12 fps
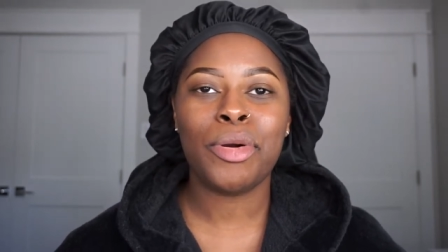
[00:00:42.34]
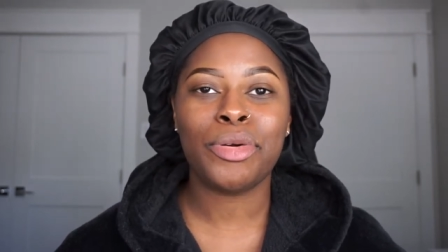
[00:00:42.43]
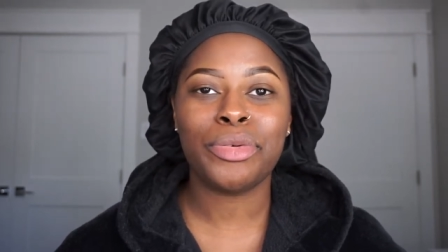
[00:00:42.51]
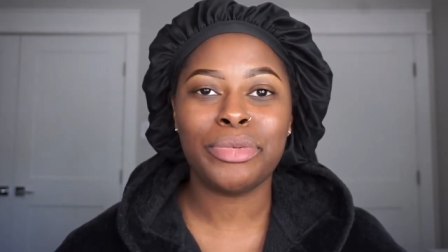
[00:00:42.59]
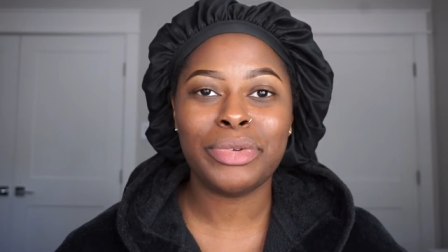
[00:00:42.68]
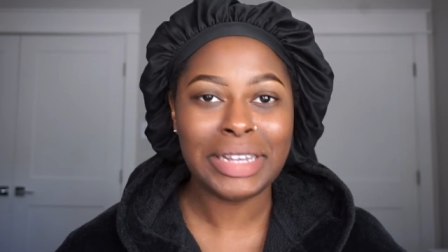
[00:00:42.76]

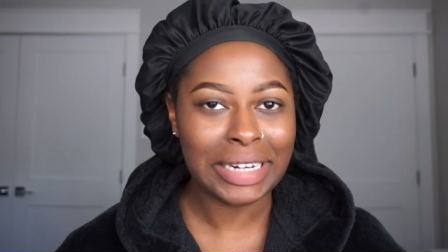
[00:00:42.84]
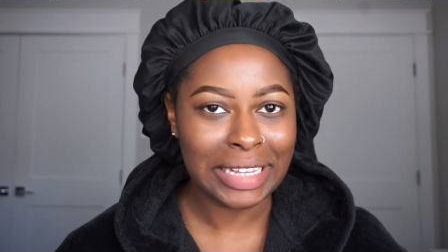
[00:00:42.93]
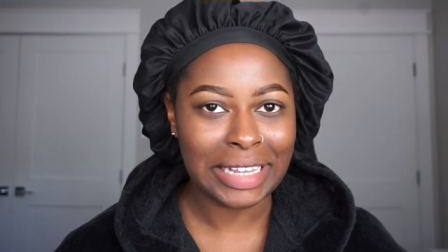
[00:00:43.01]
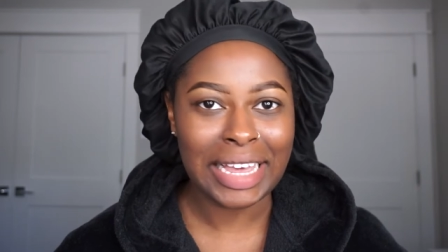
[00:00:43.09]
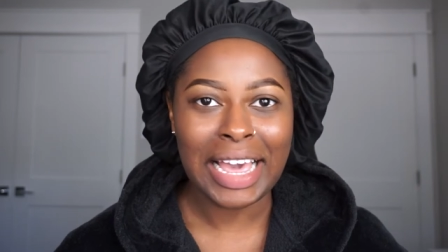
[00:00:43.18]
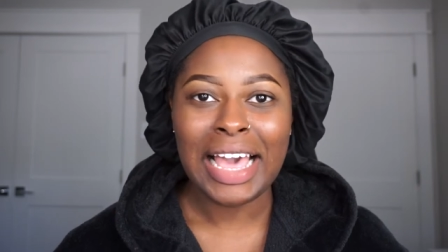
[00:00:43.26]

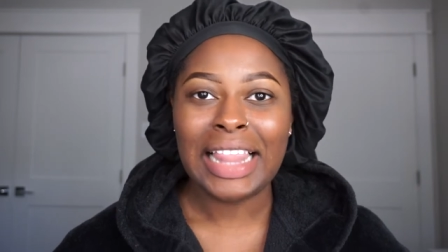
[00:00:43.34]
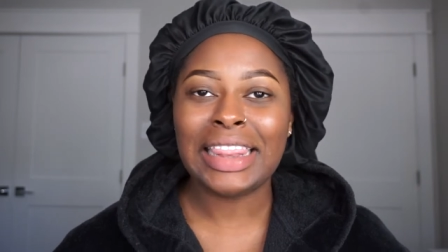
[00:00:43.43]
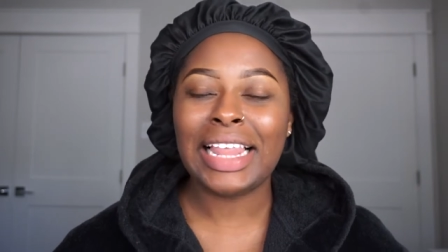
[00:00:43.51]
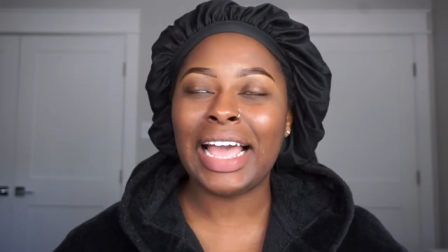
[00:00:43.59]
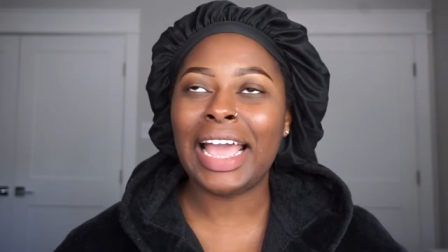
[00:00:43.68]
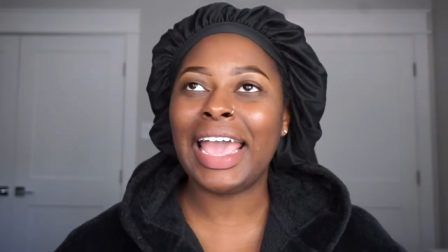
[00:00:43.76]
pretty.
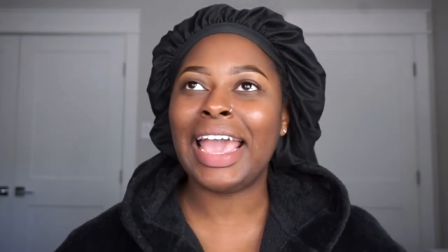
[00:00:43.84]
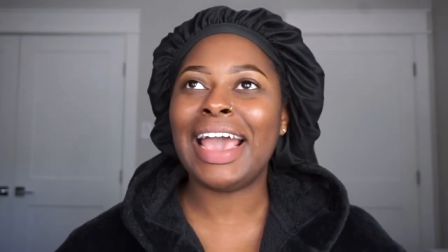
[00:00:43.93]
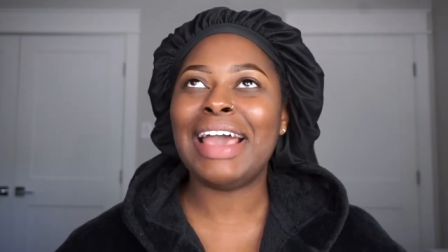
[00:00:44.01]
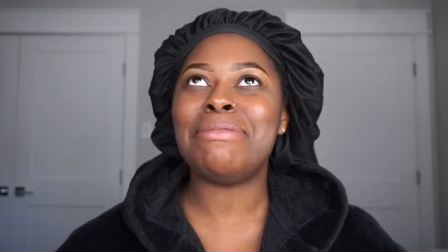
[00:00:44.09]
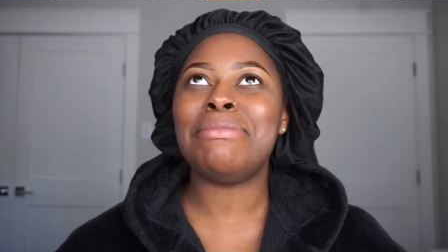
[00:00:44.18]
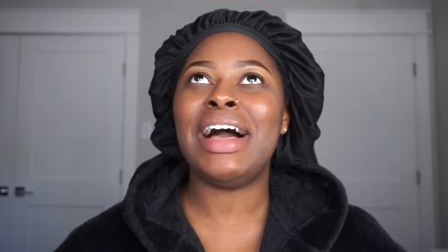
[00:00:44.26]
Like,
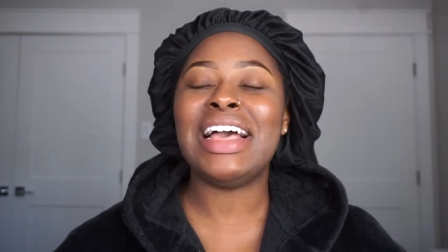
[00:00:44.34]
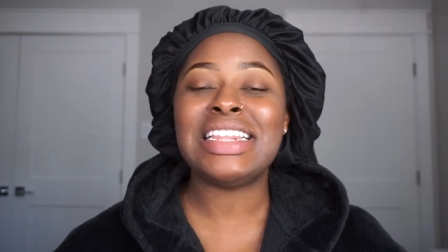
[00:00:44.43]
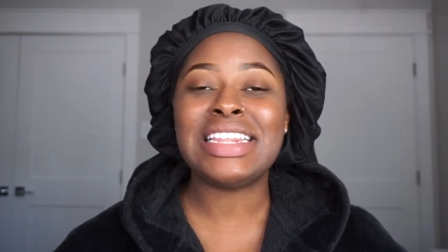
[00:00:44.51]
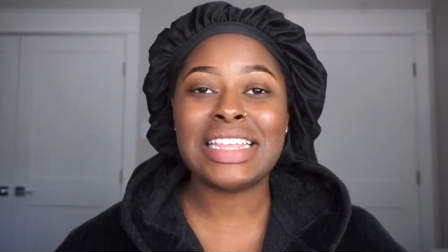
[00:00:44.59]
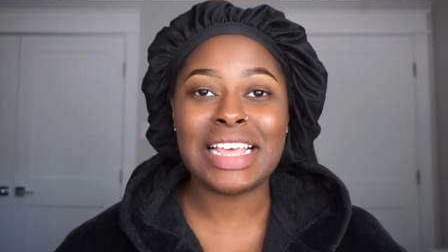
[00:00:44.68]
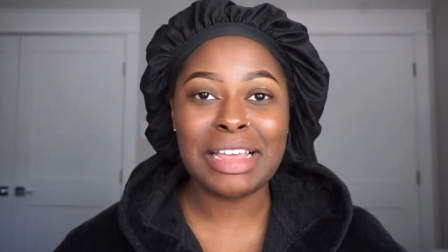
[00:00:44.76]
my
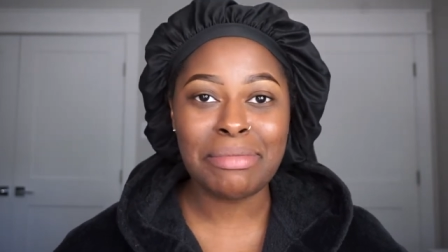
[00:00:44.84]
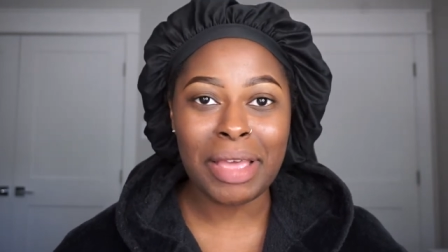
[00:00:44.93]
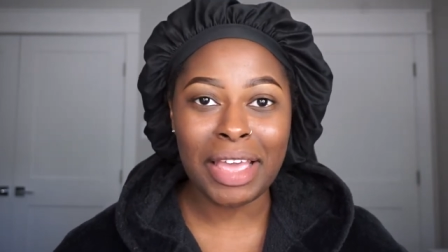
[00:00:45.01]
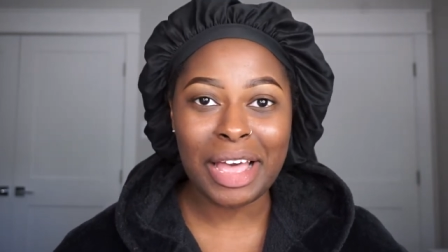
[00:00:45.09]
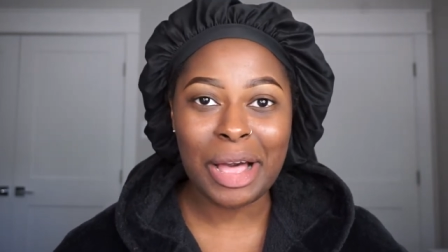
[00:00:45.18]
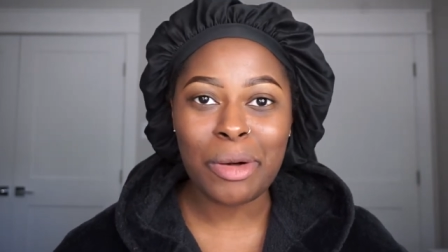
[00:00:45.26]
skin
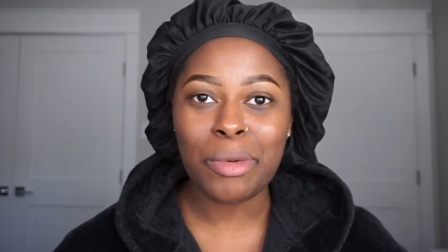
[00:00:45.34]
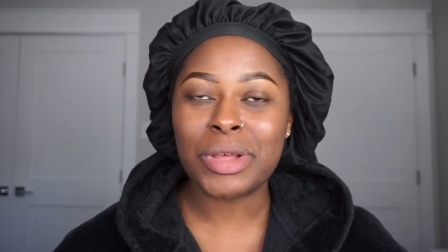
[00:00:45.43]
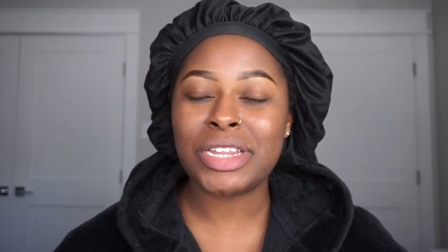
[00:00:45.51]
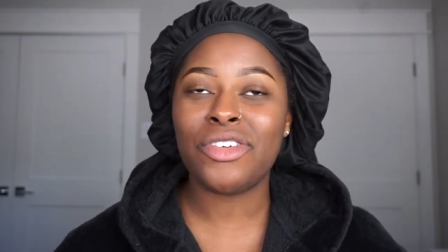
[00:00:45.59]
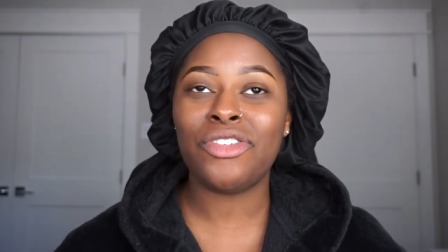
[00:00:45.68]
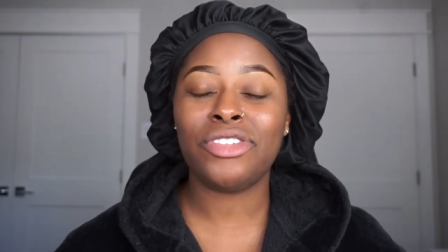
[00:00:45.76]
makeup
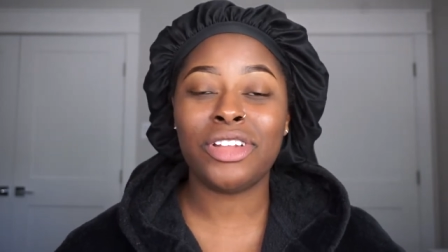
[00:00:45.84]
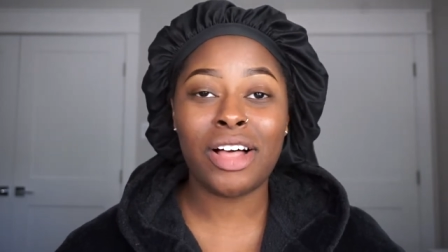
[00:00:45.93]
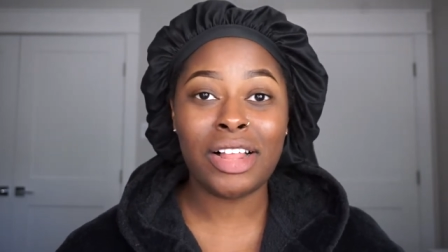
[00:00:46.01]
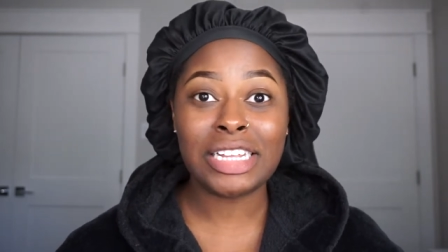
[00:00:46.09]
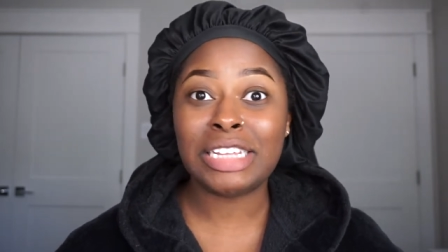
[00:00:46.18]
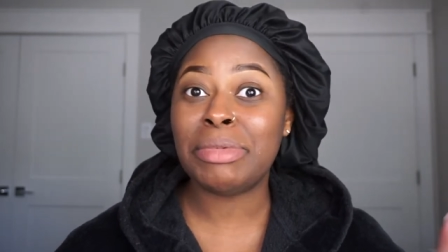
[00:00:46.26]
was
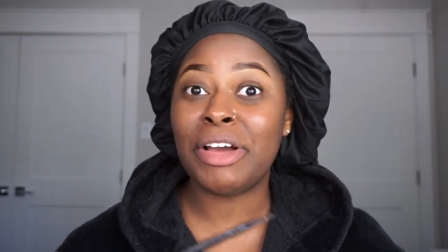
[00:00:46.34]
flawless